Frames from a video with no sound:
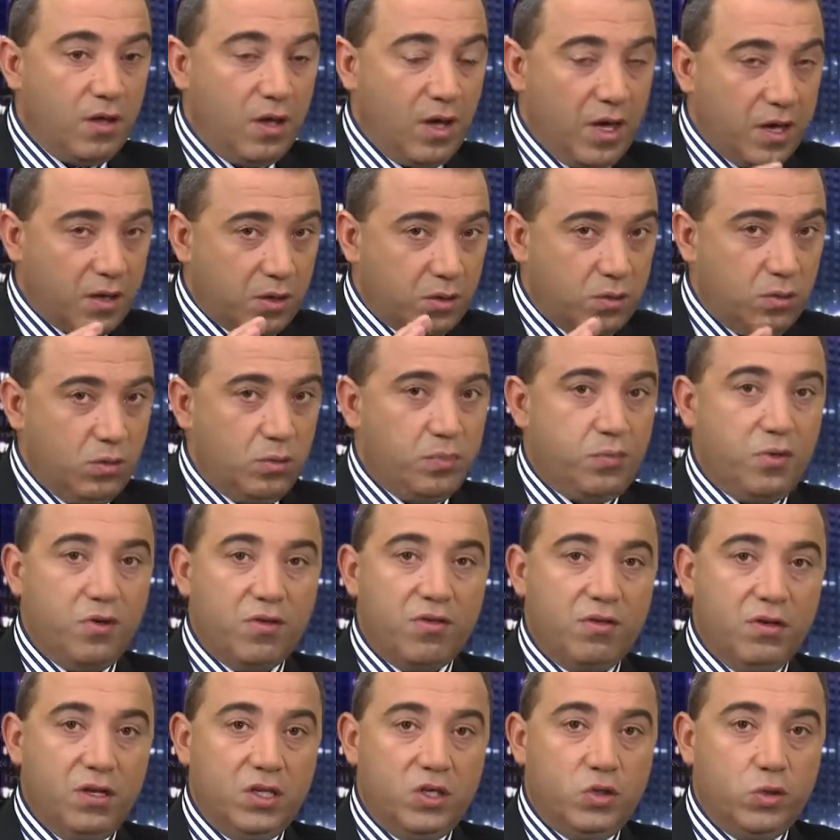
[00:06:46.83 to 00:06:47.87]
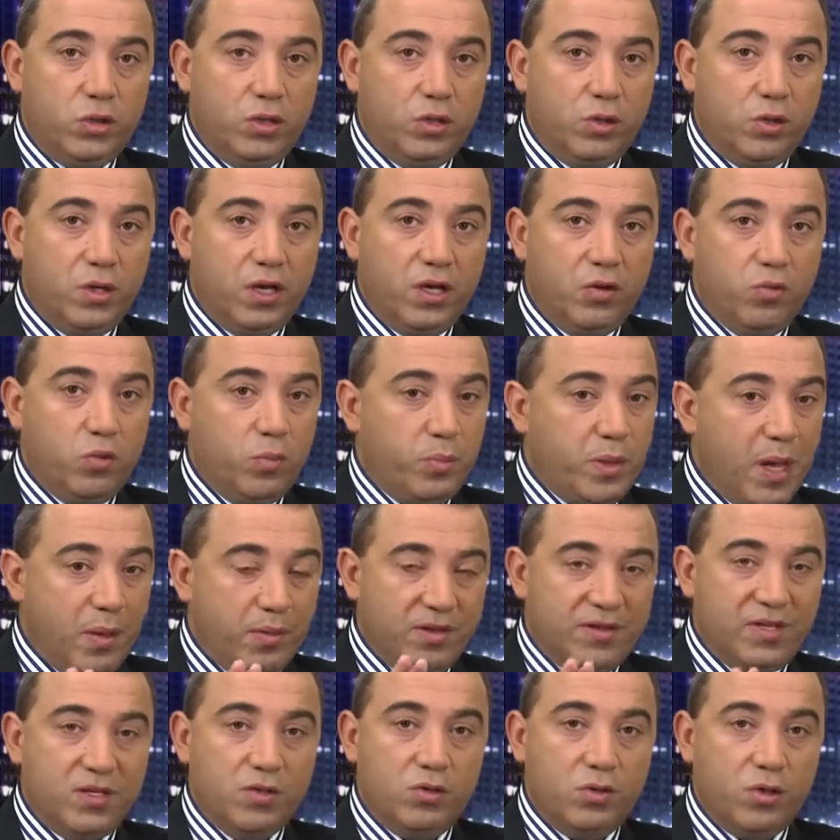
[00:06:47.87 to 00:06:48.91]
A good personal injury lawyer will be able
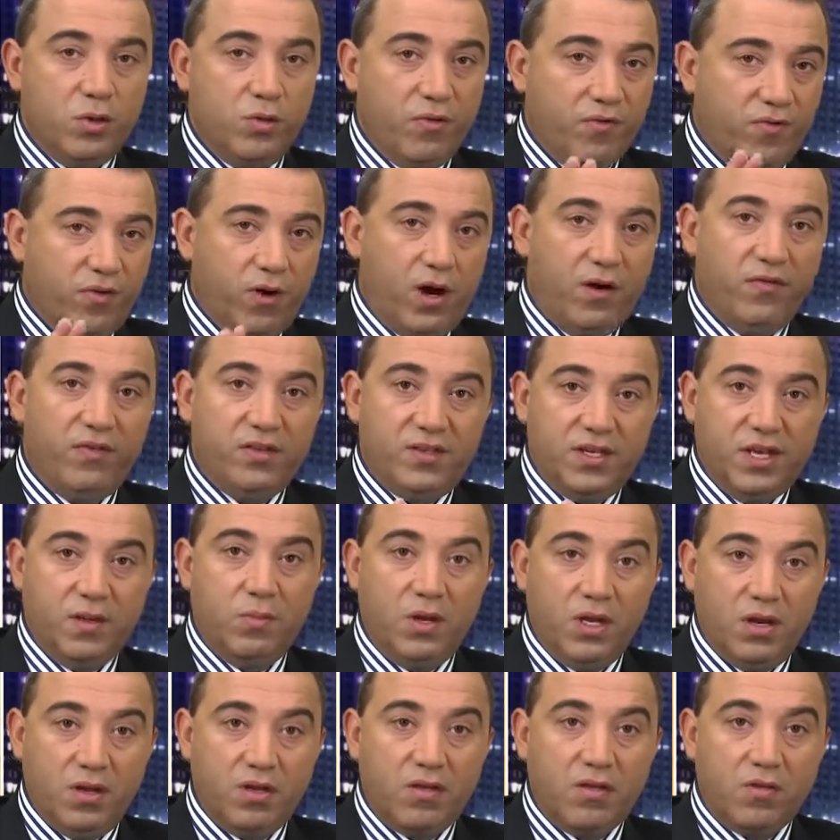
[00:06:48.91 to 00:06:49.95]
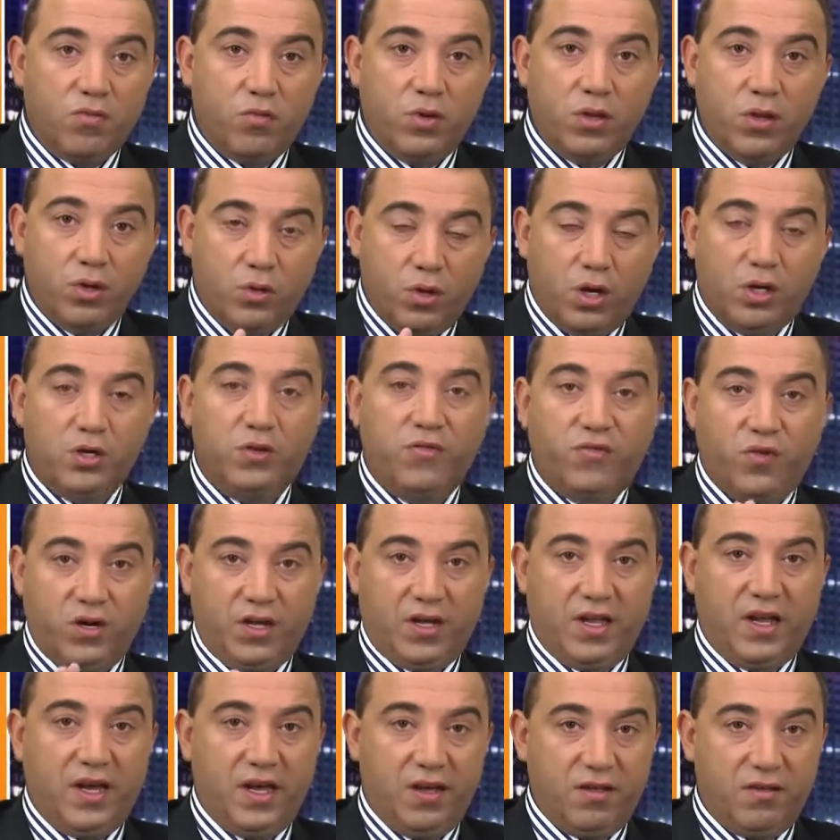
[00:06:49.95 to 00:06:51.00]
to tell you in 5 or 10 minutes whether or not you've got a
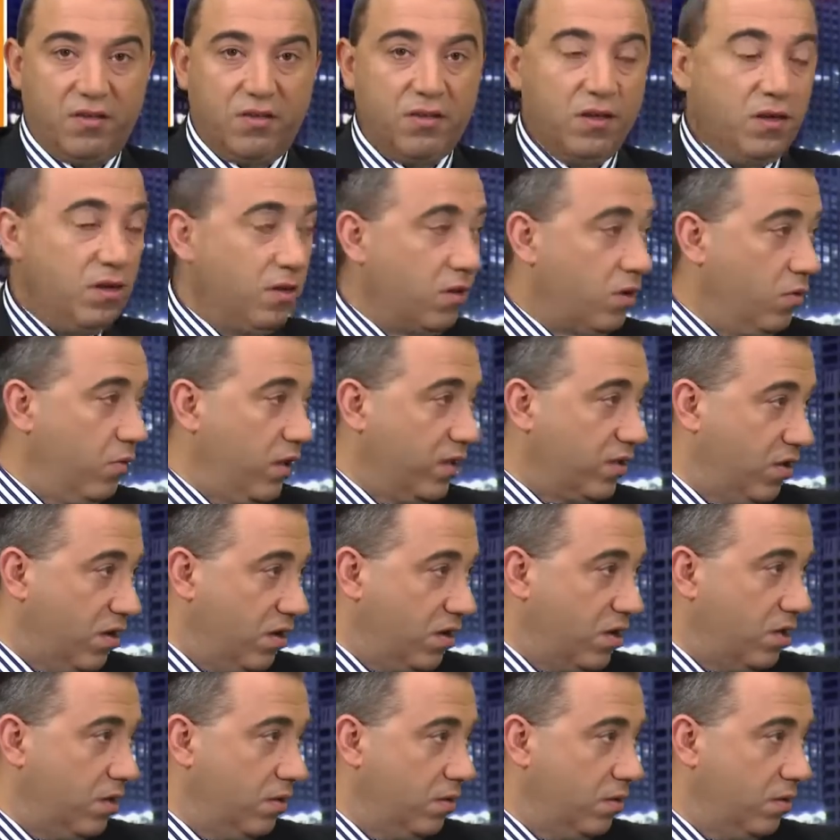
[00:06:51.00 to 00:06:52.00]
case. Correct, Tony?